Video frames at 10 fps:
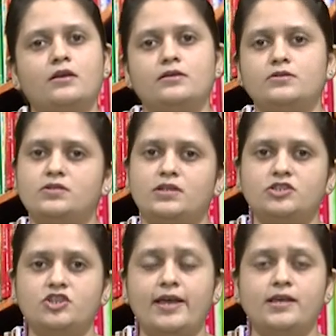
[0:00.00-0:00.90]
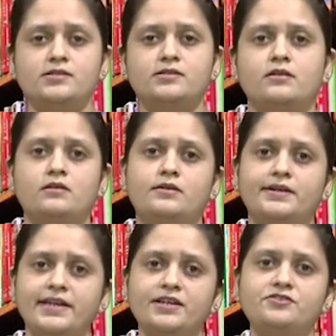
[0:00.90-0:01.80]
such as,
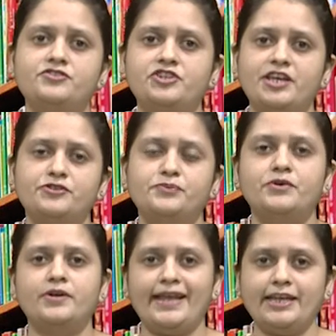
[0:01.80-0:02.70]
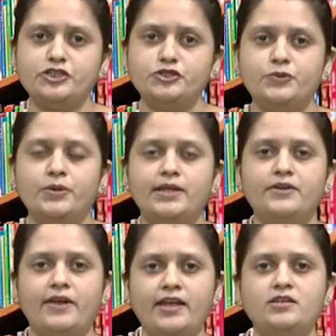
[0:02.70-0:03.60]
did Shakespeare actually
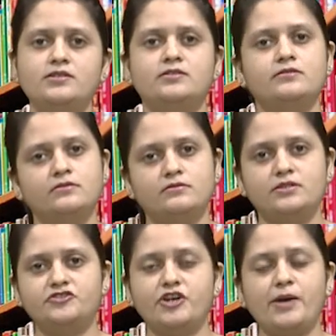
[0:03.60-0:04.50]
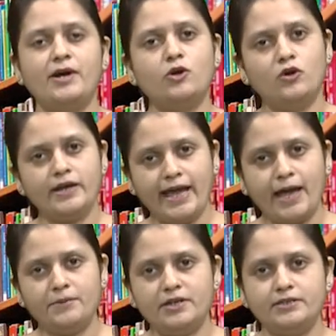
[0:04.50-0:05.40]
write the drama called
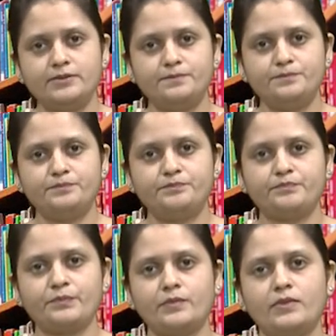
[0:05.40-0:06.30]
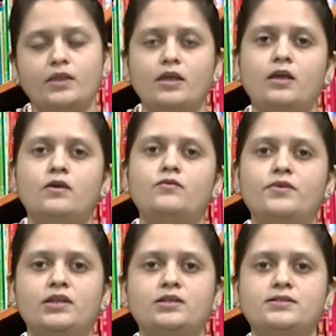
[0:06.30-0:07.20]
Hamlet?
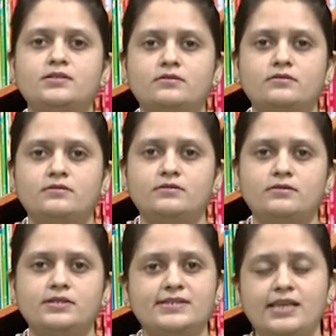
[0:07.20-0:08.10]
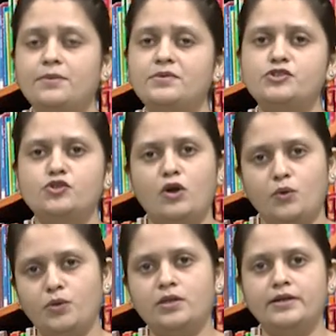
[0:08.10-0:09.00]
Whereas the same is not
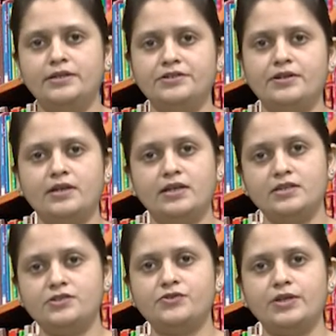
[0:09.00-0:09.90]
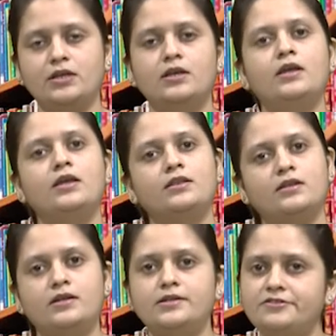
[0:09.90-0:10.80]
with the literary history. The
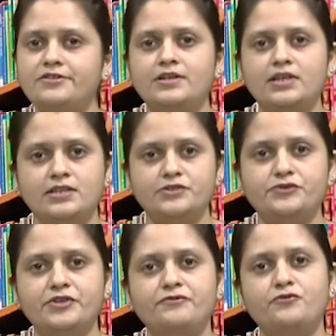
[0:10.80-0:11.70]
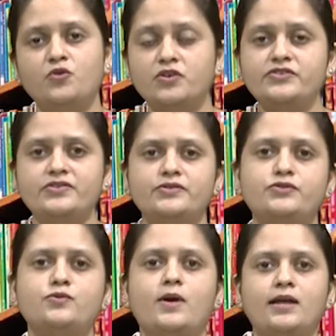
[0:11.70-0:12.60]
literary history focuses
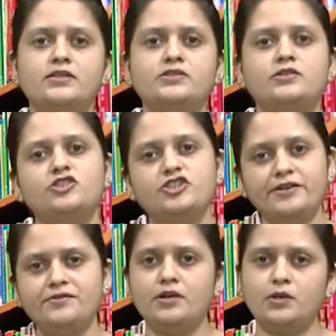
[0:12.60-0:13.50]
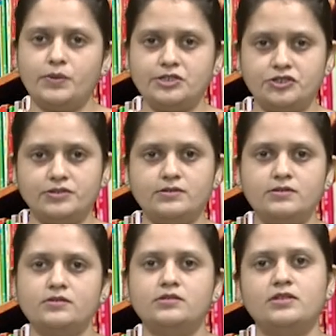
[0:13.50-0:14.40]
to answer general questions
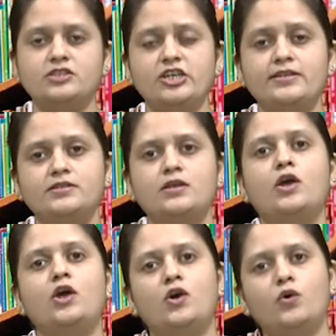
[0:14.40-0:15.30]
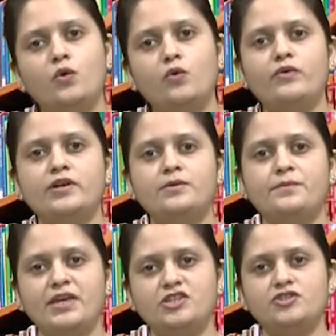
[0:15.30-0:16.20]
such as, who were the
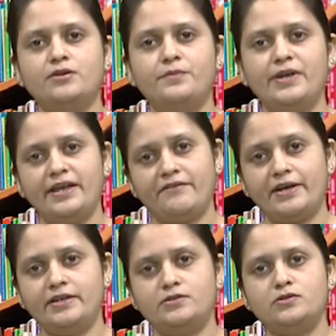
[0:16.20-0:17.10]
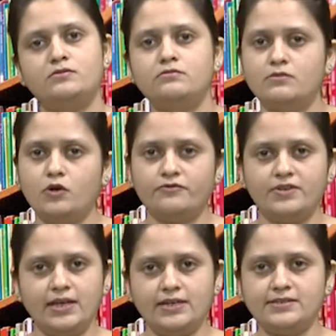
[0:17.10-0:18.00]
major playwrights of
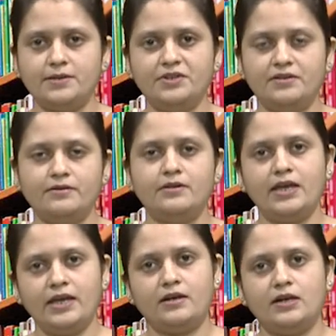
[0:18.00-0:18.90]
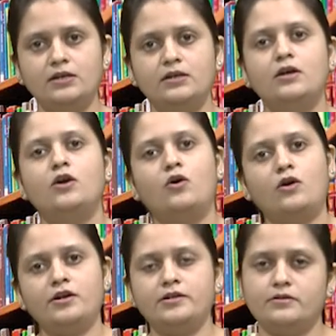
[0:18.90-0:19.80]
the Elizabethan era,
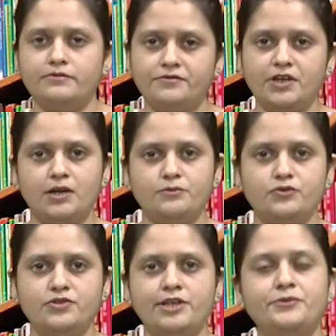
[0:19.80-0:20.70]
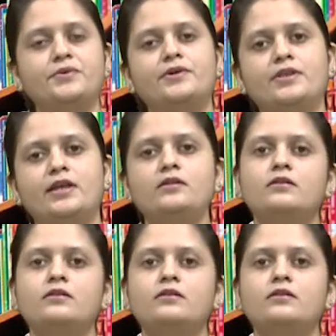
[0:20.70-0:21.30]
or we come to Shakespeare, then